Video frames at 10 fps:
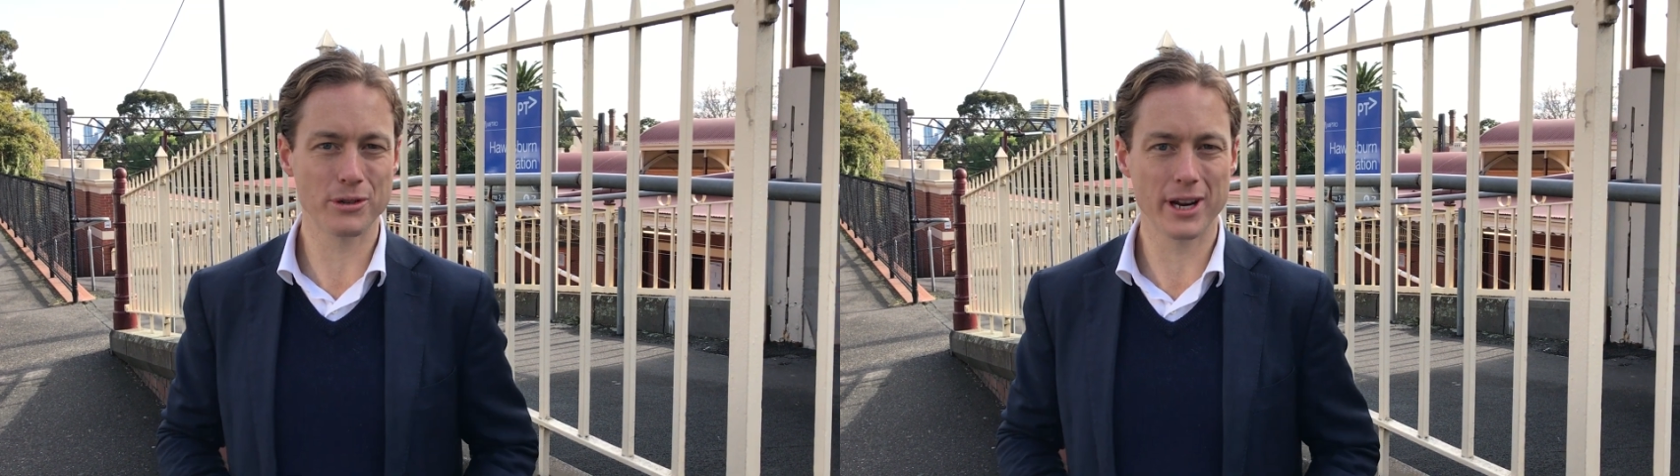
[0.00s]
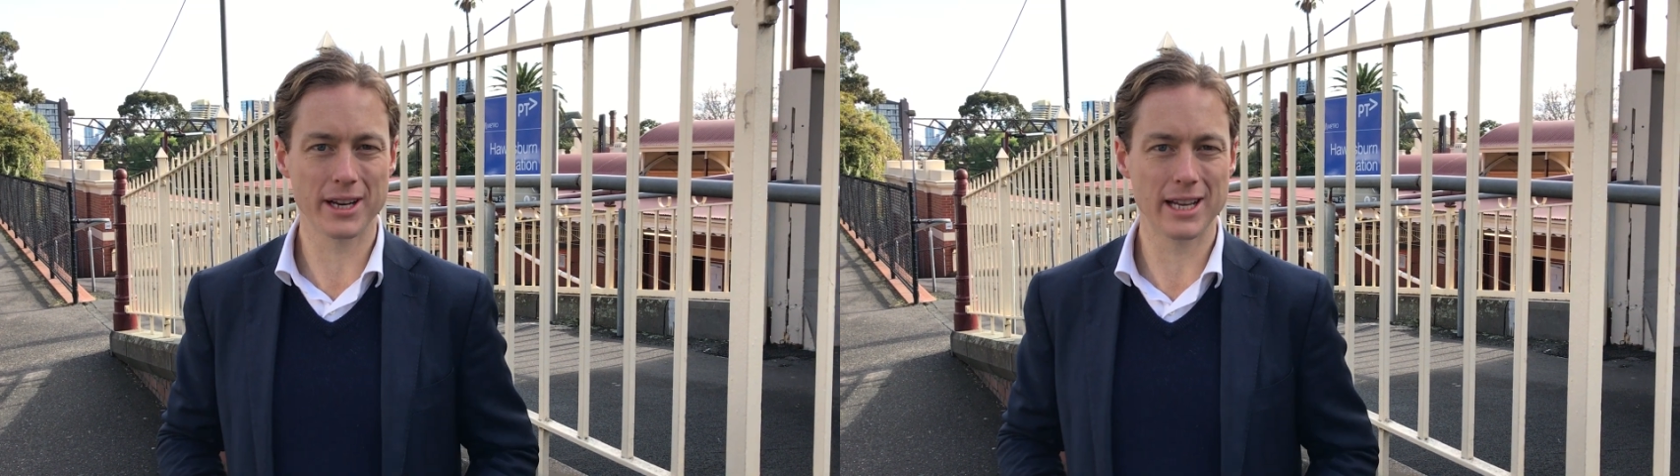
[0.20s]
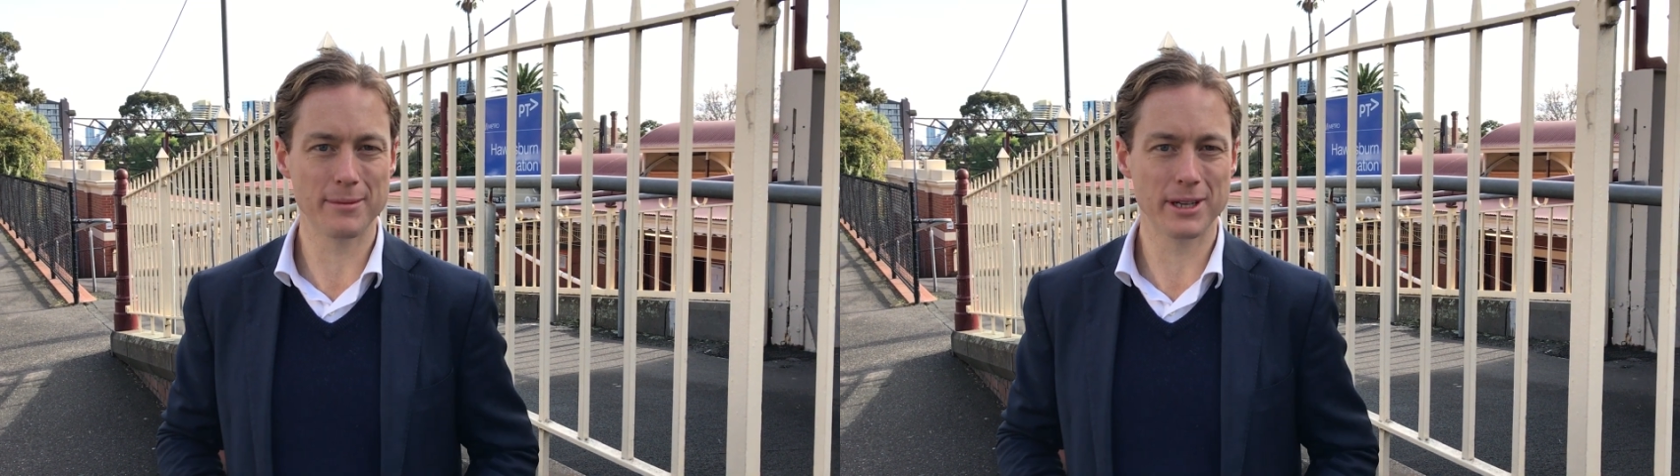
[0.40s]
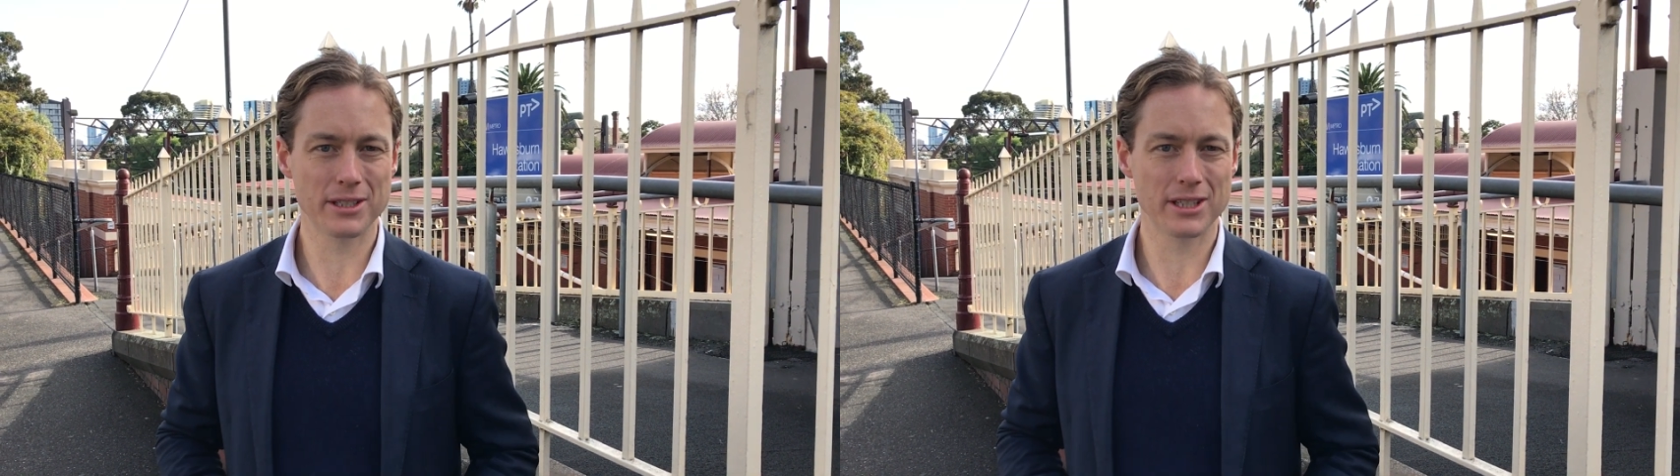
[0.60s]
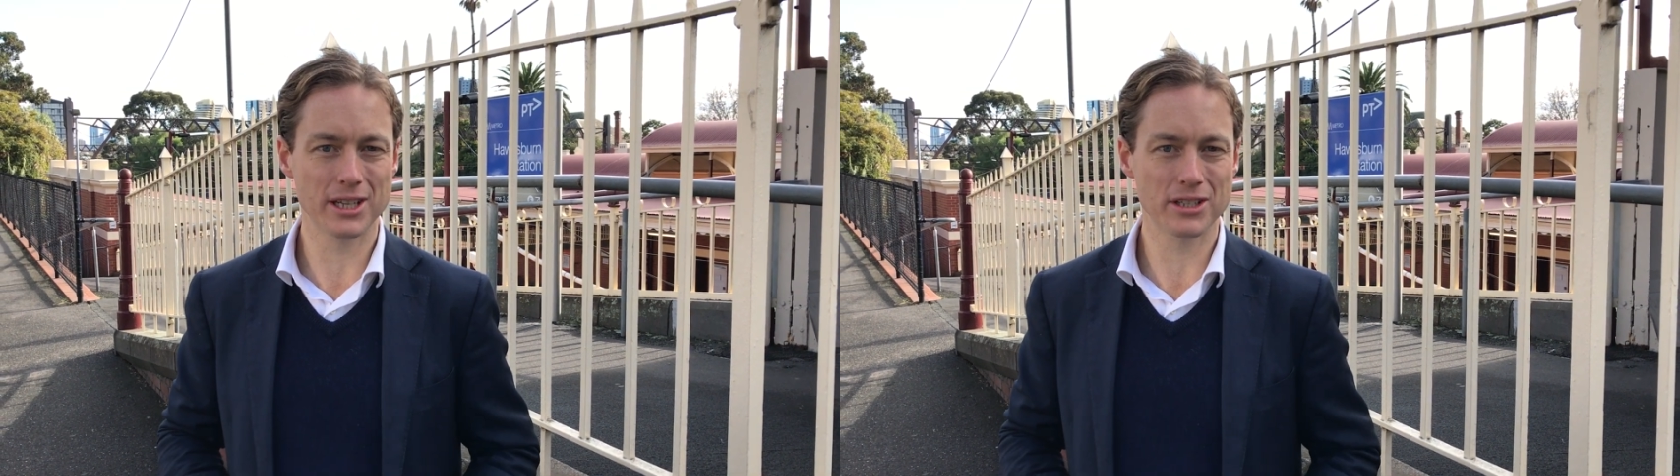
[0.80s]
Toorak and
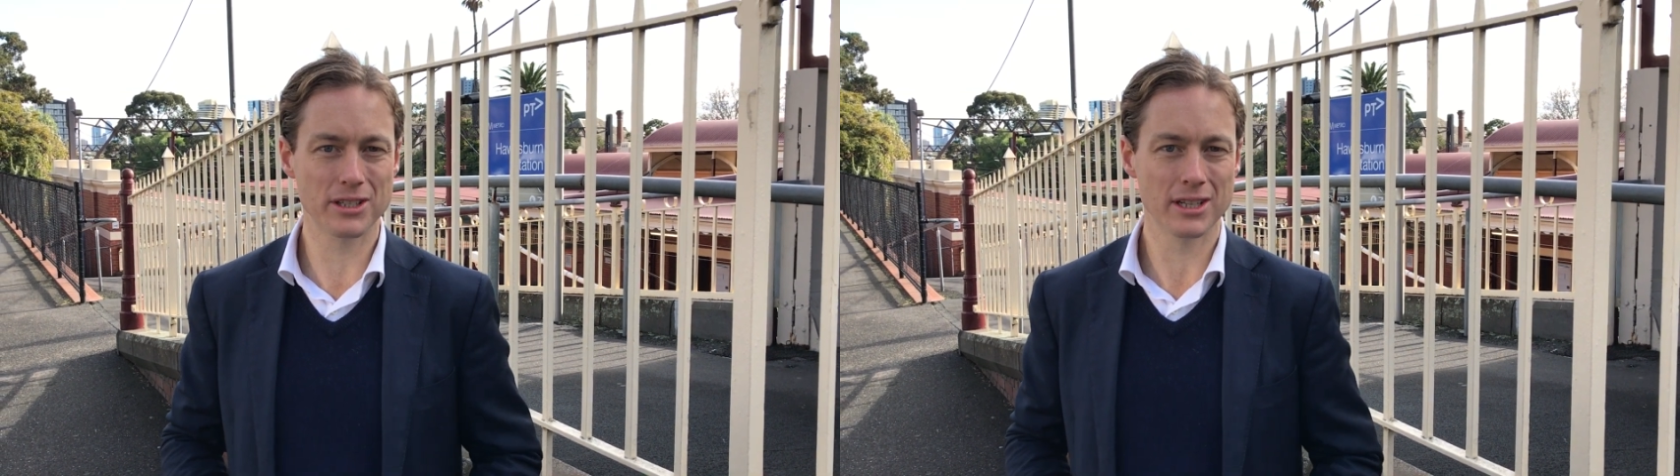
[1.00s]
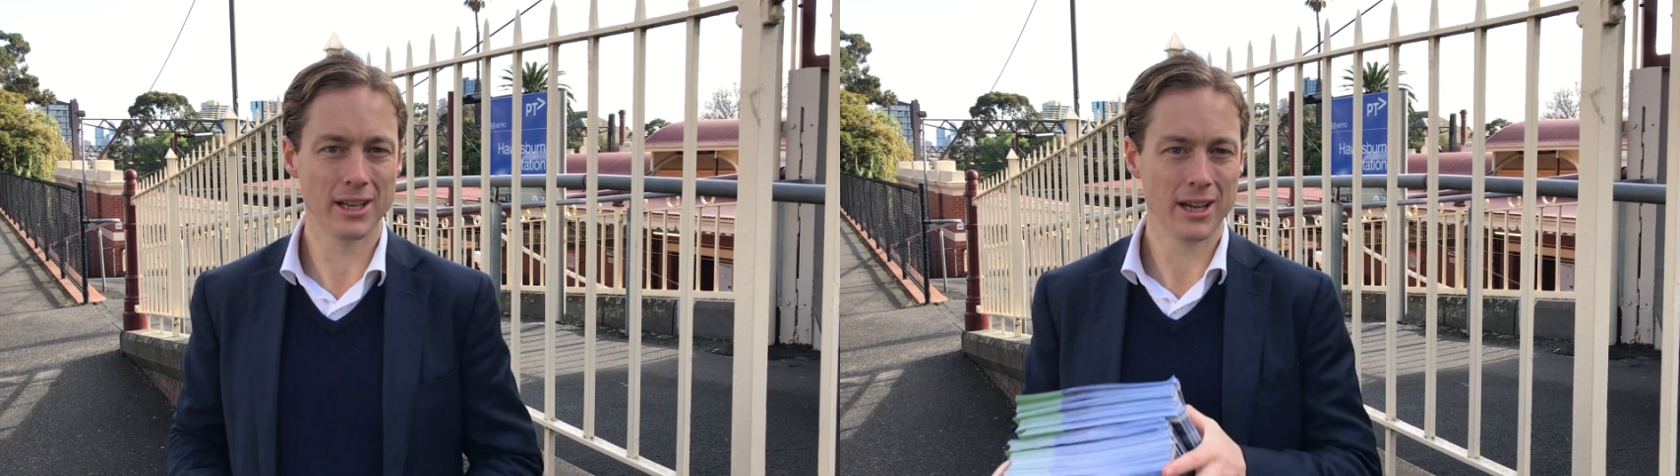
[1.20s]
Armadale stations.